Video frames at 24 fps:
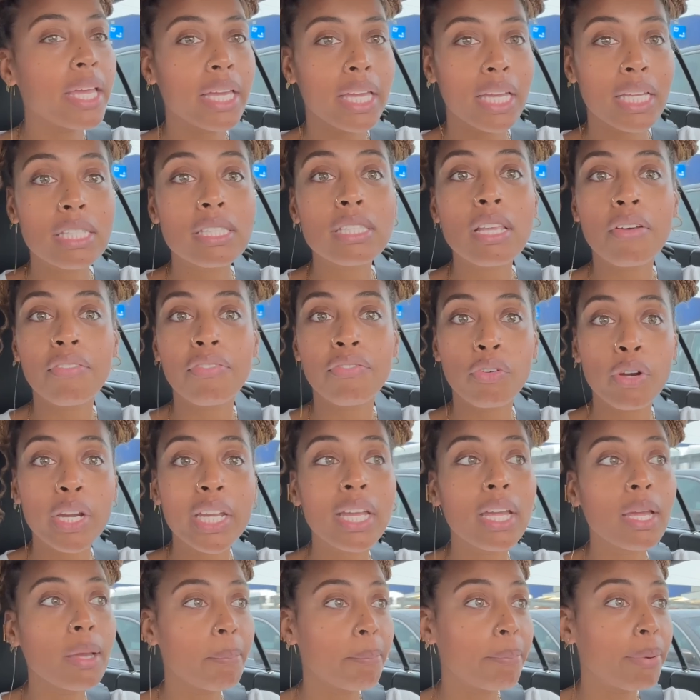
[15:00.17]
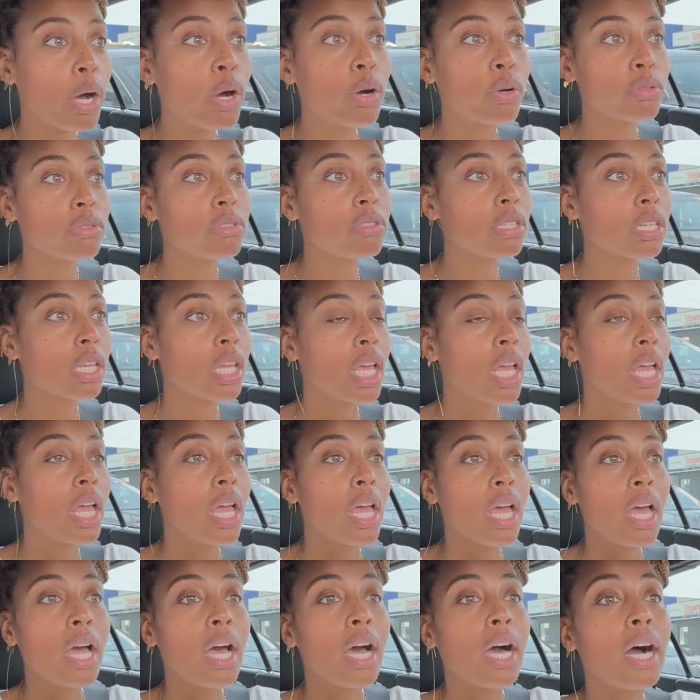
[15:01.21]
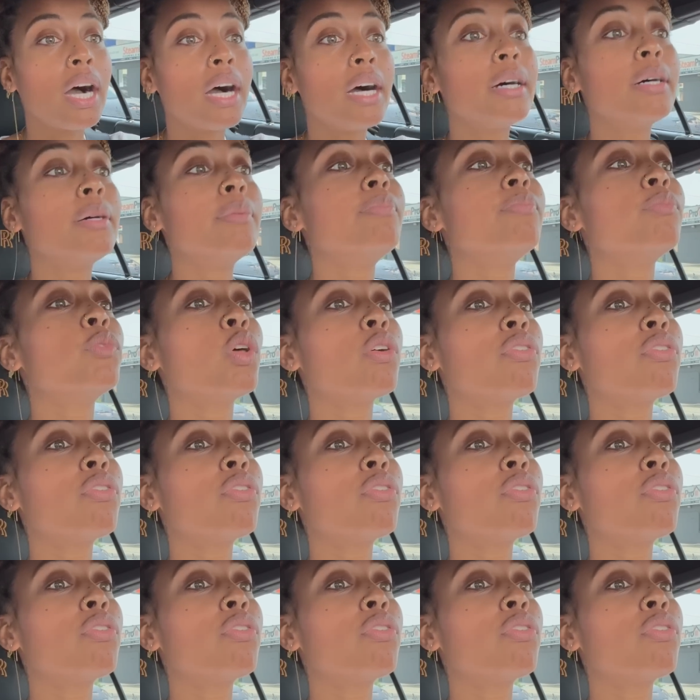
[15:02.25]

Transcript: It's a freaking boat. The